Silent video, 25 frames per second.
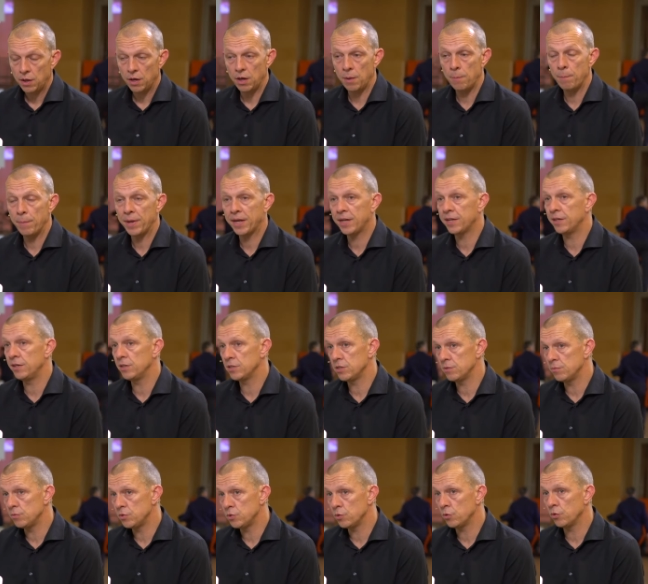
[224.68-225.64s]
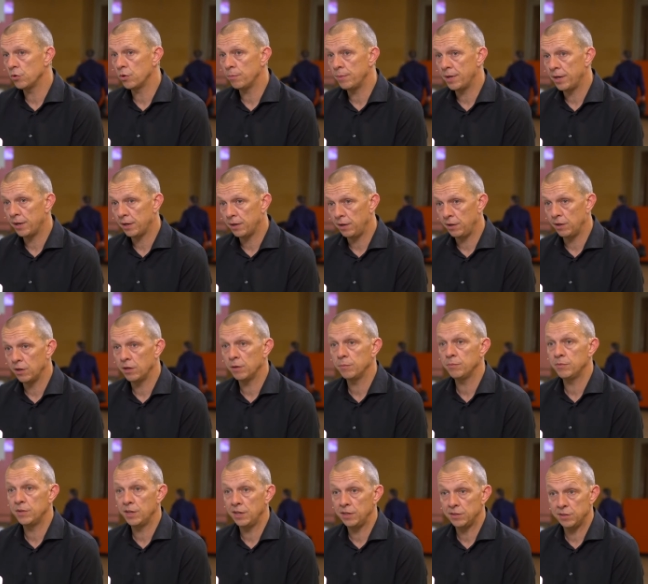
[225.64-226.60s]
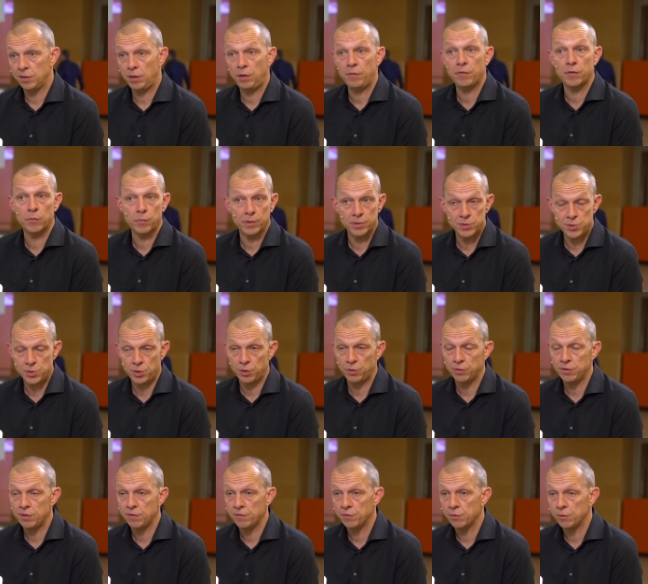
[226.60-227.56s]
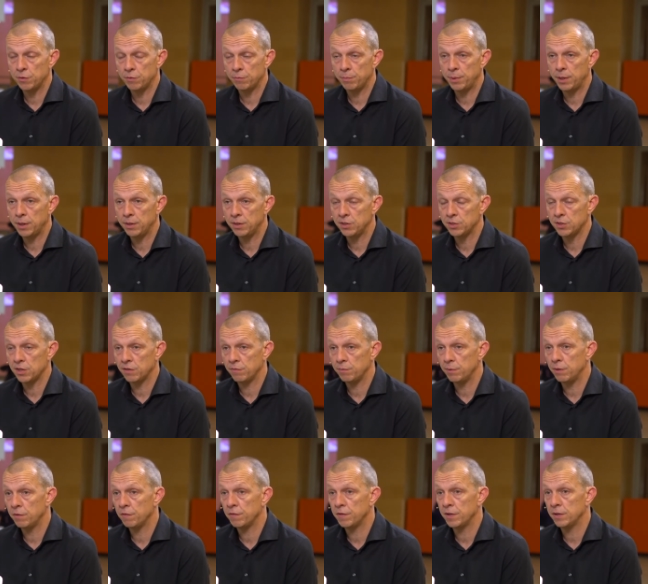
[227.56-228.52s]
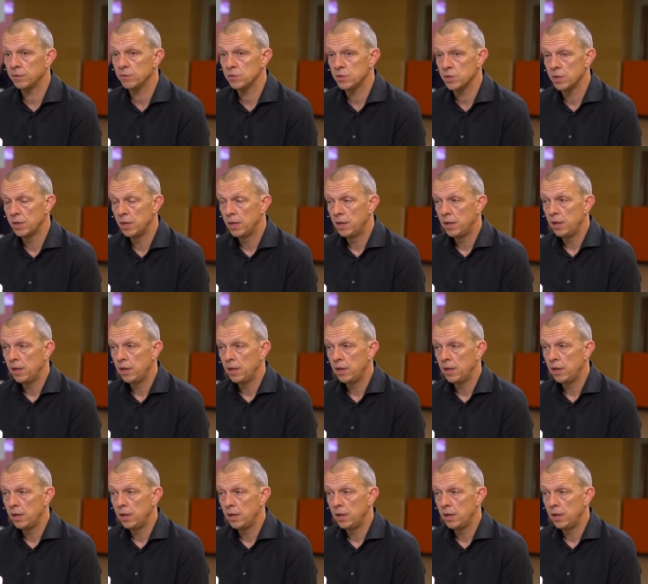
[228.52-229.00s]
a mechanism to automatically update even when security vulnerabilities have been found.